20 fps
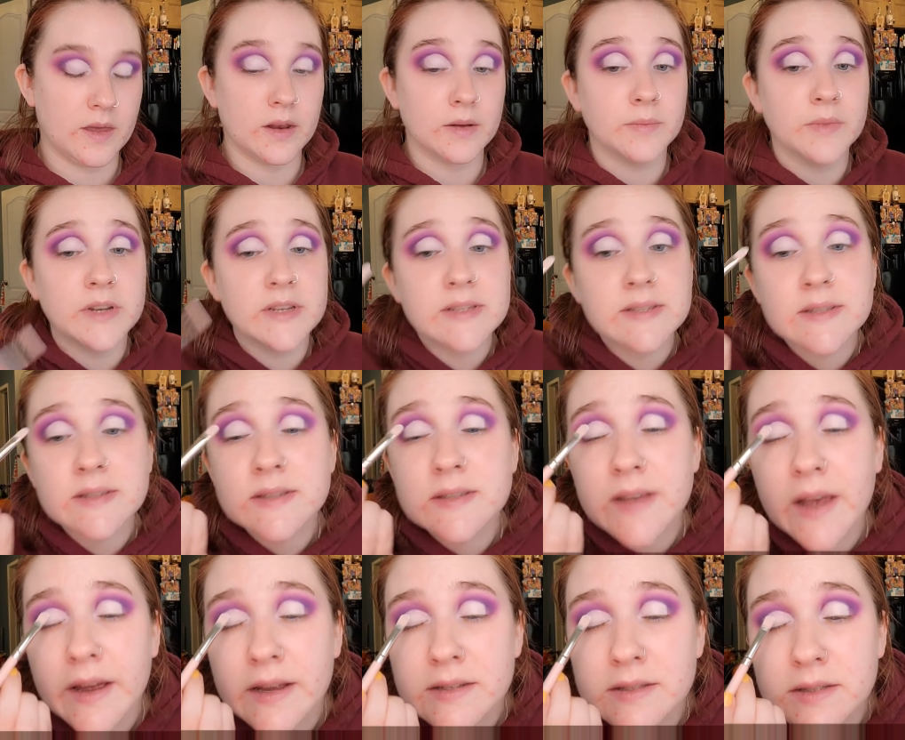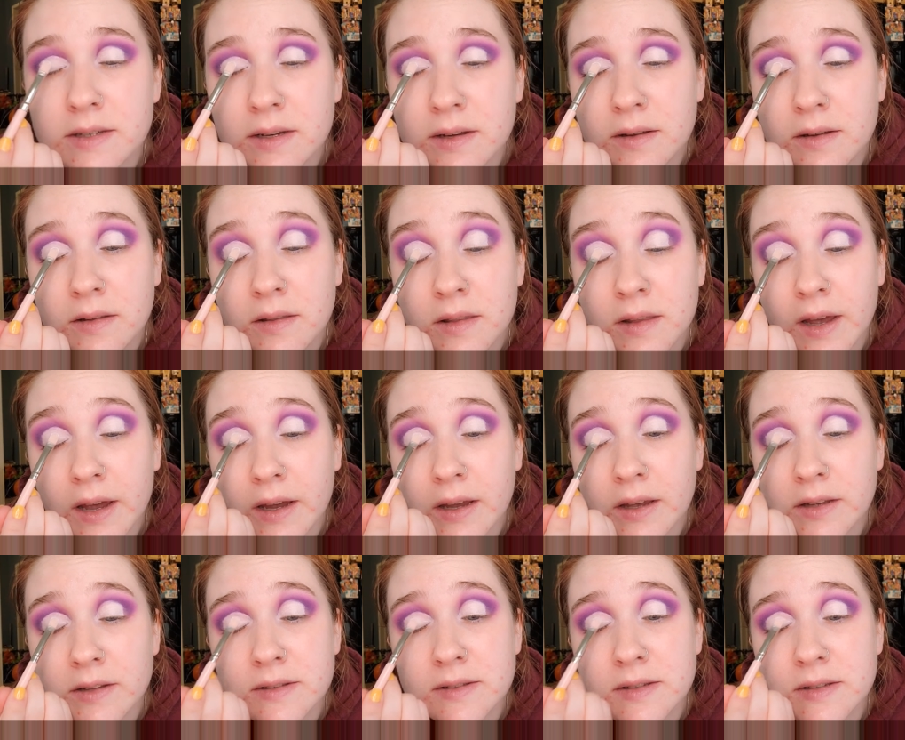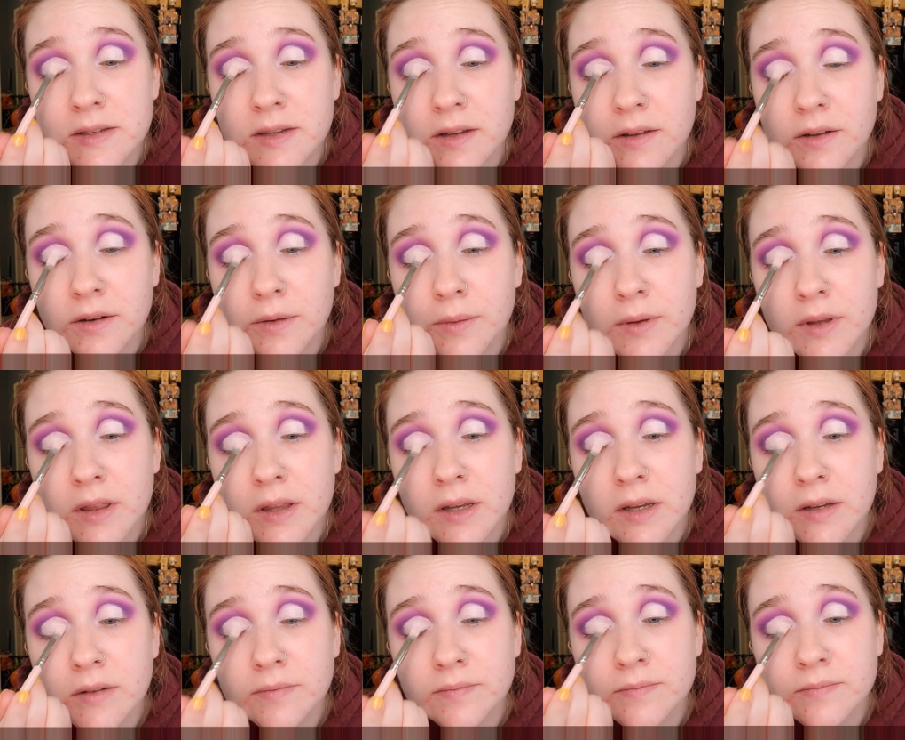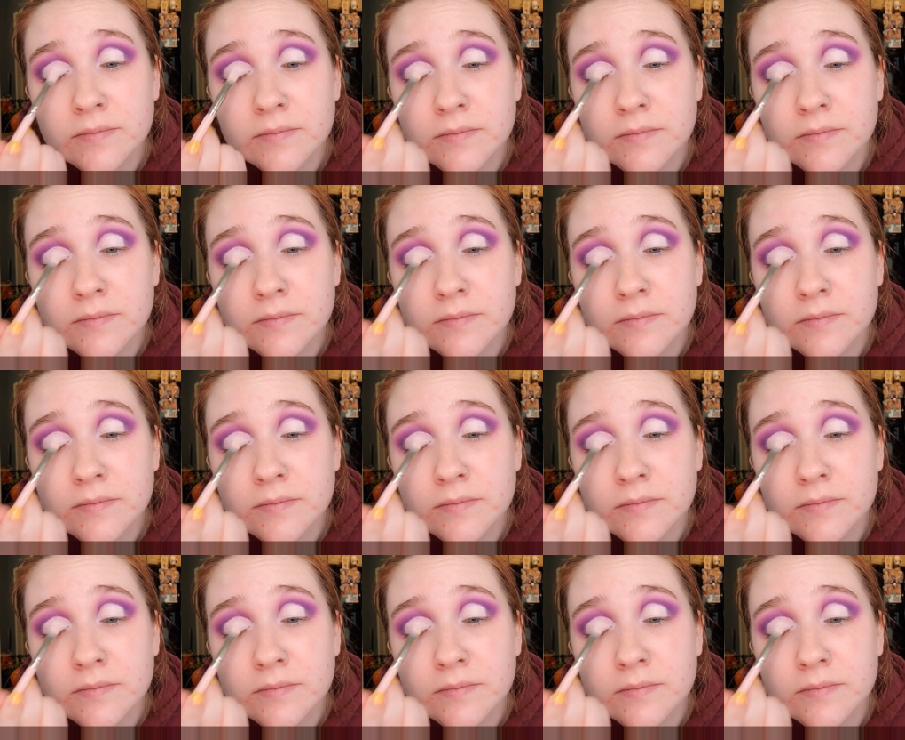And I'm going to set that concealer with it.